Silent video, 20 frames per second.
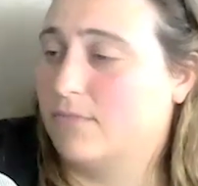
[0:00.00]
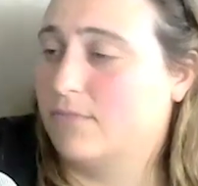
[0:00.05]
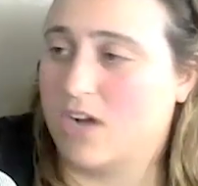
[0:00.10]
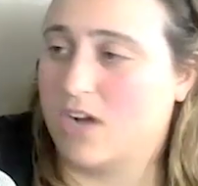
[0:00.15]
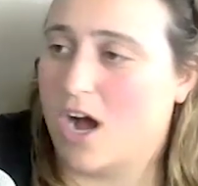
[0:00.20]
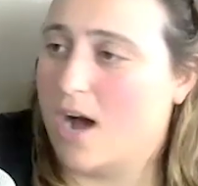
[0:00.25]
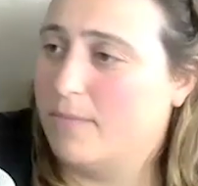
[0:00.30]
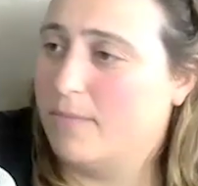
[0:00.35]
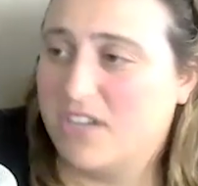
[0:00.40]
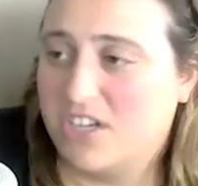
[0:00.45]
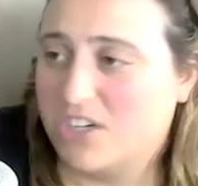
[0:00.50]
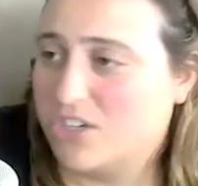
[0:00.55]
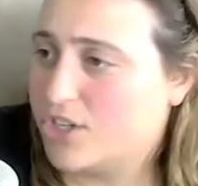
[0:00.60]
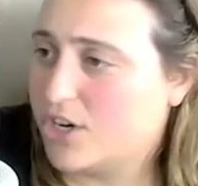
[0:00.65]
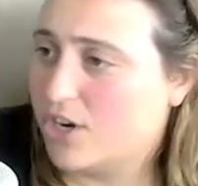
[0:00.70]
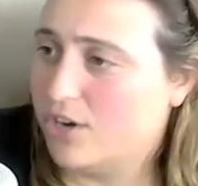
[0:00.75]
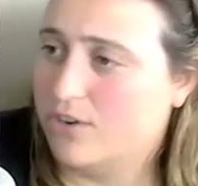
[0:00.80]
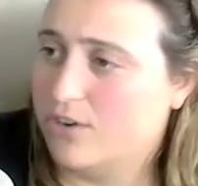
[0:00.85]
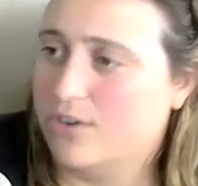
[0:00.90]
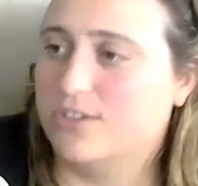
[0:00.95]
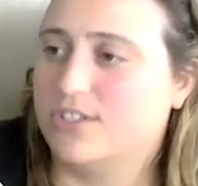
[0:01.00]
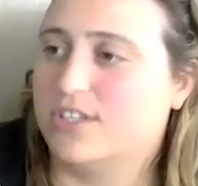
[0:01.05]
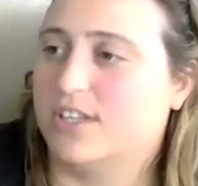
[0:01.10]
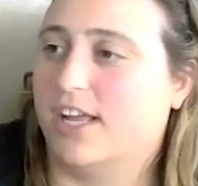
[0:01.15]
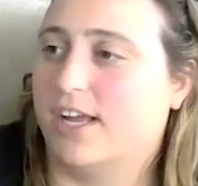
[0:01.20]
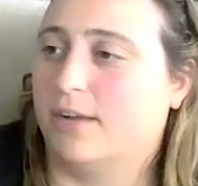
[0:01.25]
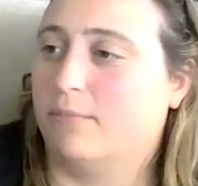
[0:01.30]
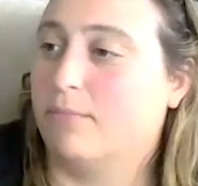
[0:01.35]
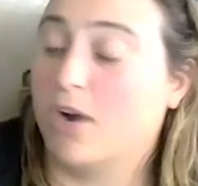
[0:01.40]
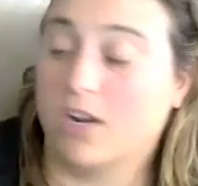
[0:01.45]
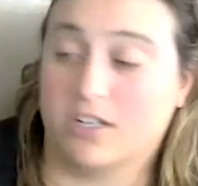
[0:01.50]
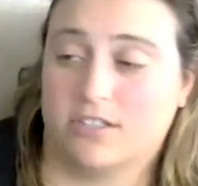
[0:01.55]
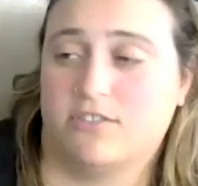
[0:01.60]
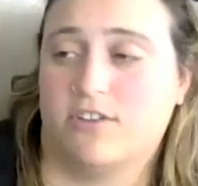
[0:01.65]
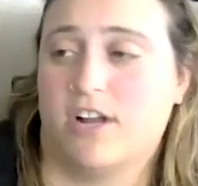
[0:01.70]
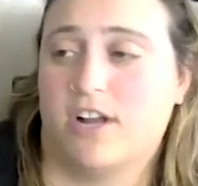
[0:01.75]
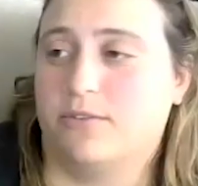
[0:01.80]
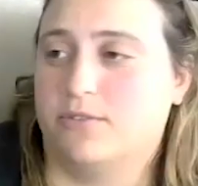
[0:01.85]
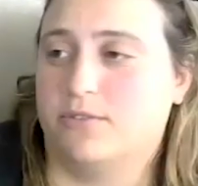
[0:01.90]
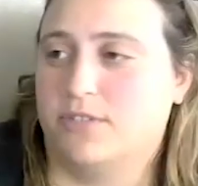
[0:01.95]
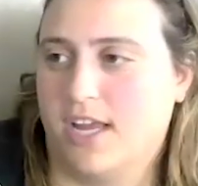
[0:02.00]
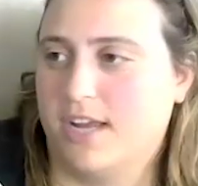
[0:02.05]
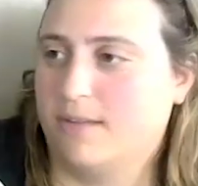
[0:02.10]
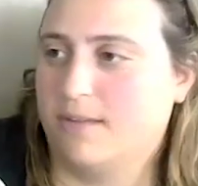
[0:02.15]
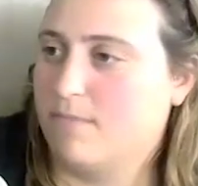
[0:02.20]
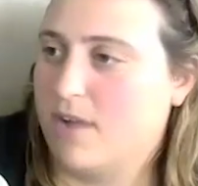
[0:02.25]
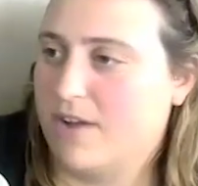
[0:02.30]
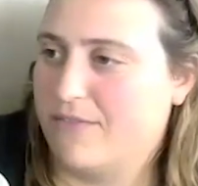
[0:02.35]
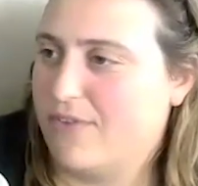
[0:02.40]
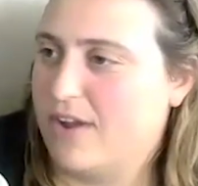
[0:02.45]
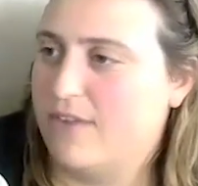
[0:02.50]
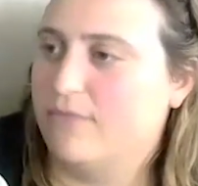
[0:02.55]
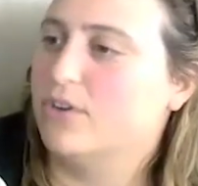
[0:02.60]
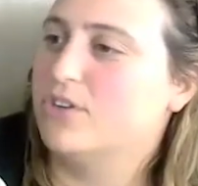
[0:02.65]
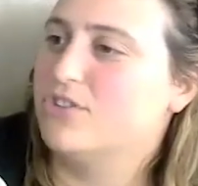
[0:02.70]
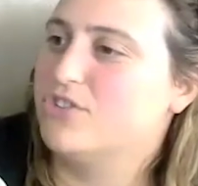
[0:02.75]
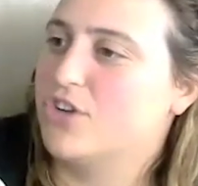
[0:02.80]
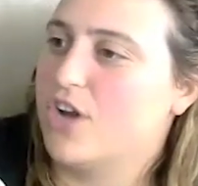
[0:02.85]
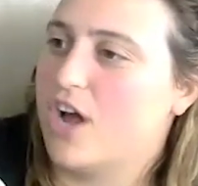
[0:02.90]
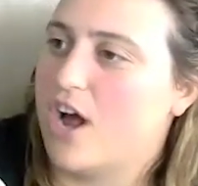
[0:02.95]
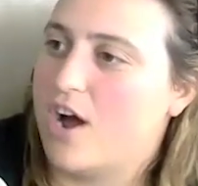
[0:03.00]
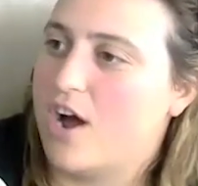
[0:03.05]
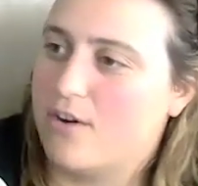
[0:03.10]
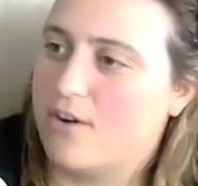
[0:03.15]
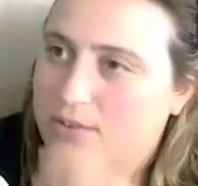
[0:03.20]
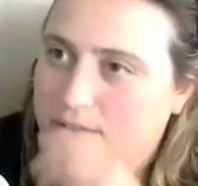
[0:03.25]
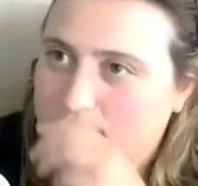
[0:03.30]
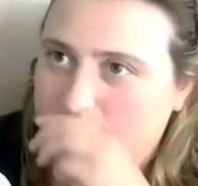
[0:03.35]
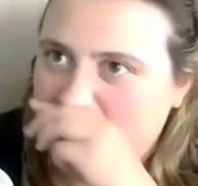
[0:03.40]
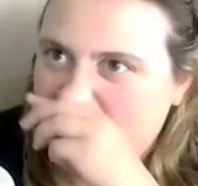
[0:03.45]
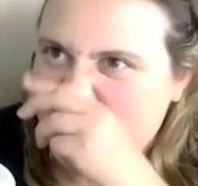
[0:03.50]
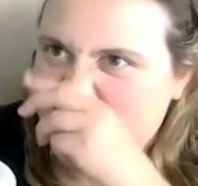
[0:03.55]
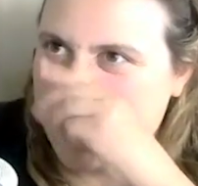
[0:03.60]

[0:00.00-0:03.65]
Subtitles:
comedy shows, and like Parks and Rec was like my favorite show, and